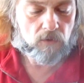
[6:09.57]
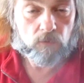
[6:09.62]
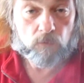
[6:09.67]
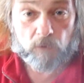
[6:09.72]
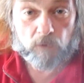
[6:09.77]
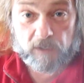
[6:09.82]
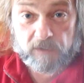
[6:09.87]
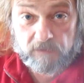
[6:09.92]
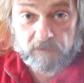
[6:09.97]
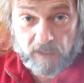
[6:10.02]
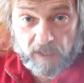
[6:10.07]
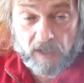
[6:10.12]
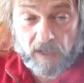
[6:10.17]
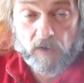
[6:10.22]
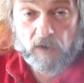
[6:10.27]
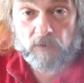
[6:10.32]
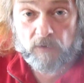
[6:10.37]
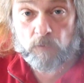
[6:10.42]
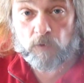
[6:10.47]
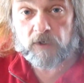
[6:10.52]
Right now
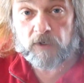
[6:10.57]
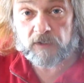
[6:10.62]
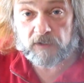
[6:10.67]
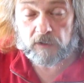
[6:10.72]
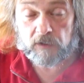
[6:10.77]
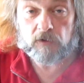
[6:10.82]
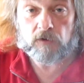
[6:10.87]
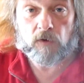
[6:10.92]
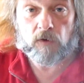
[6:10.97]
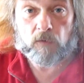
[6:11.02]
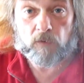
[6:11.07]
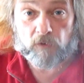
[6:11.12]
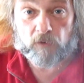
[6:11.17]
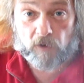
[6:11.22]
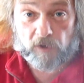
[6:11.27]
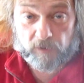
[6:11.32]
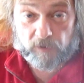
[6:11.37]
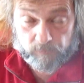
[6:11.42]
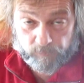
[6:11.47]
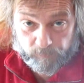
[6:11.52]
I want to get going
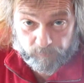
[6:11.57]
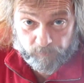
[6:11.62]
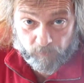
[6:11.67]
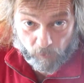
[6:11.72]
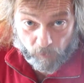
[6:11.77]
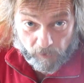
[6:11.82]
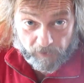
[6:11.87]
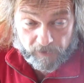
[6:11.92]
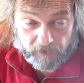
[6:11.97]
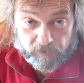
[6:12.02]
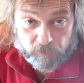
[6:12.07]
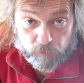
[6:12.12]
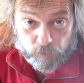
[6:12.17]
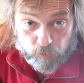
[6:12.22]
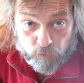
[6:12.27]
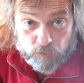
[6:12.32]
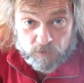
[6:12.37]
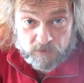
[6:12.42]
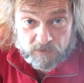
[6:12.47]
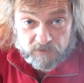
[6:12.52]
on a
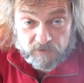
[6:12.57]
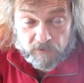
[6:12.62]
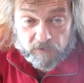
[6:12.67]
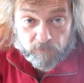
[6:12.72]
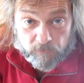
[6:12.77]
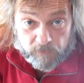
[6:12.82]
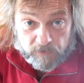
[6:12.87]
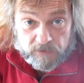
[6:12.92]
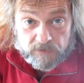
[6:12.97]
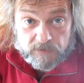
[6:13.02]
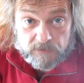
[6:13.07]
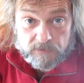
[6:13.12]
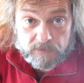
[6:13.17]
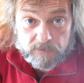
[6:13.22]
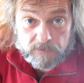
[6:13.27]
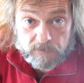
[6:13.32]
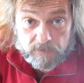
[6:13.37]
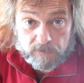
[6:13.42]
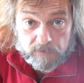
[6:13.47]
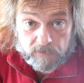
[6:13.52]
new series
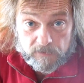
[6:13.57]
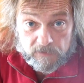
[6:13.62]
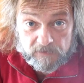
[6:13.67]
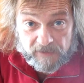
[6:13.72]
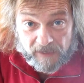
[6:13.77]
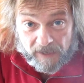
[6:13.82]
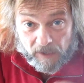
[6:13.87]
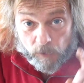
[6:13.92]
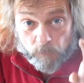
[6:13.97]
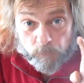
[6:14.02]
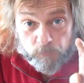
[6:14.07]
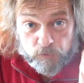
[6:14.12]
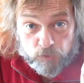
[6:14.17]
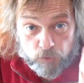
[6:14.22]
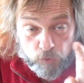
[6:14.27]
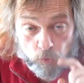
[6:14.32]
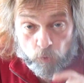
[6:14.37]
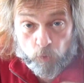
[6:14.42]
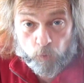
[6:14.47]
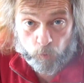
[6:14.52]
to help
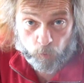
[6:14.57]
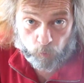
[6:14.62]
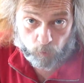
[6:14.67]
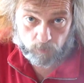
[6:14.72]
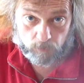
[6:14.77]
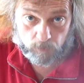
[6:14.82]
you.